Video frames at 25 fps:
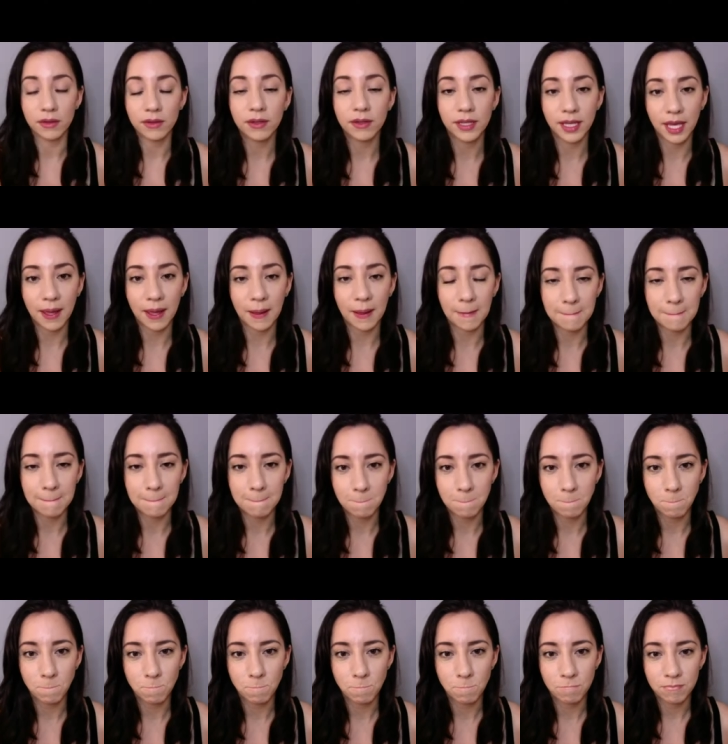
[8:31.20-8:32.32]
Yeah.
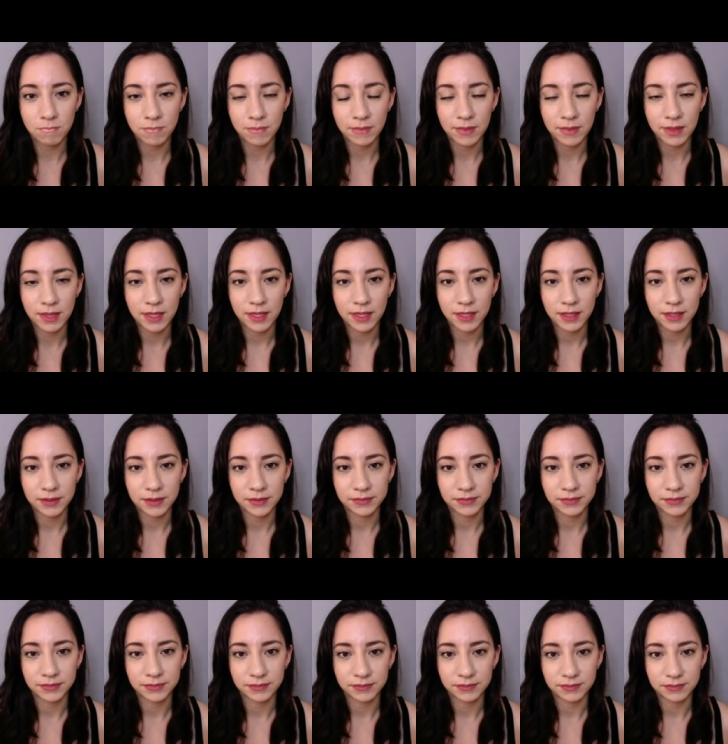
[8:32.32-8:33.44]
So. Uh,
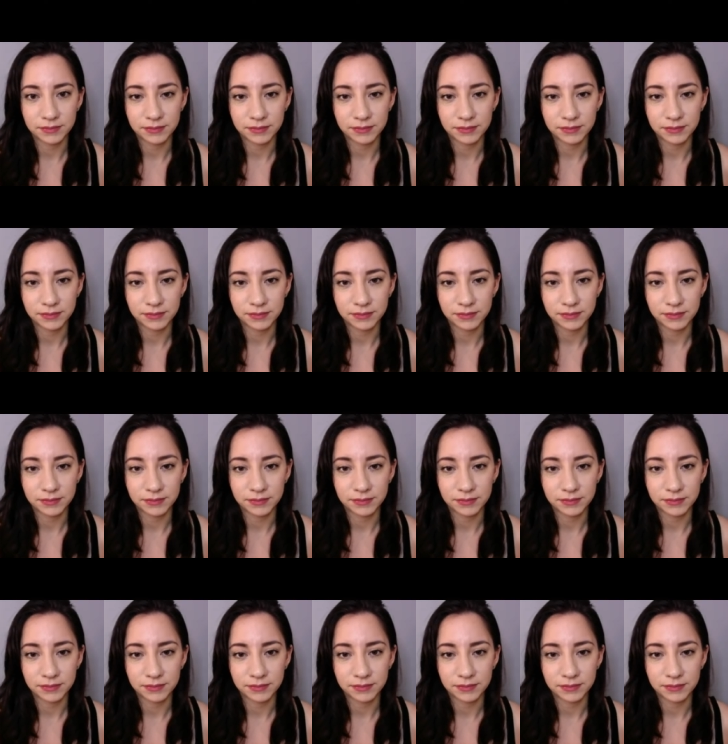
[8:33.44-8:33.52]
in my